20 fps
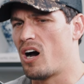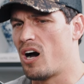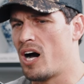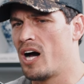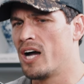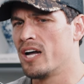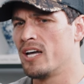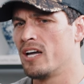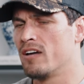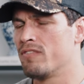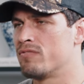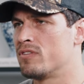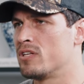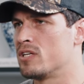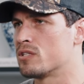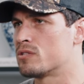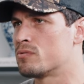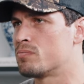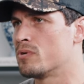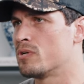I have
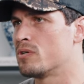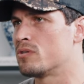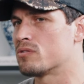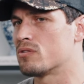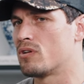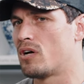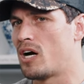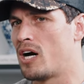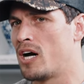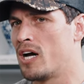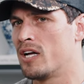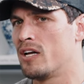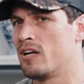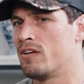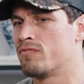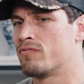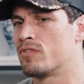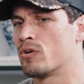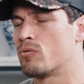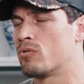the experience, I
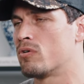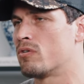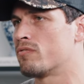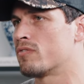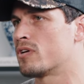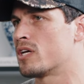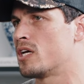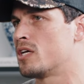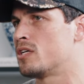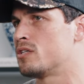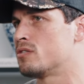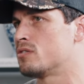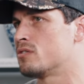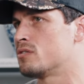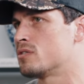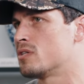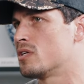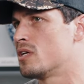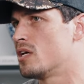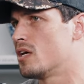have the
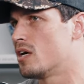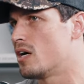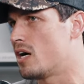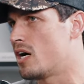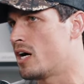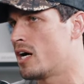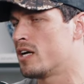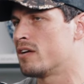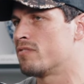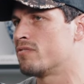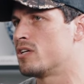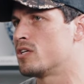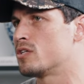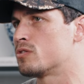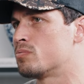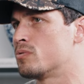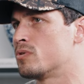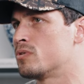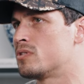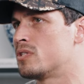qualifications, I have the
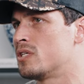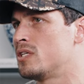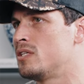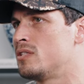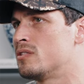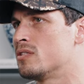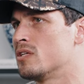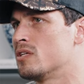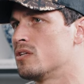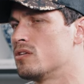expertise.